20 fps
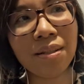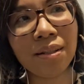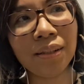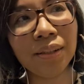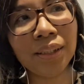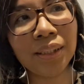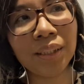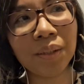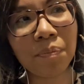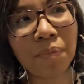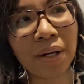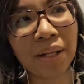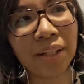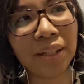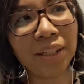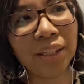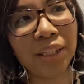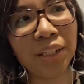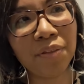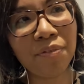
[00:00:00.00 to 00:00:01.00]

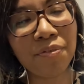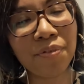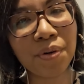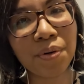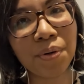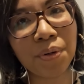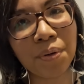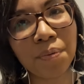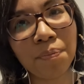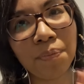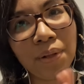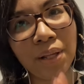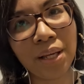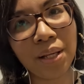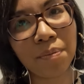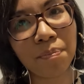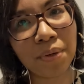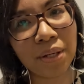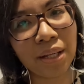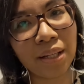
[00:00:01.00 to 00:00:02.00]
Spanish for complete
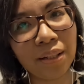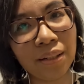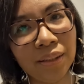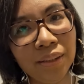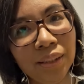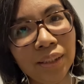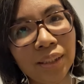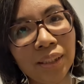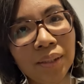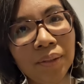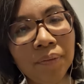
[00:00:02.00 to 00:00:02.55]
beginners.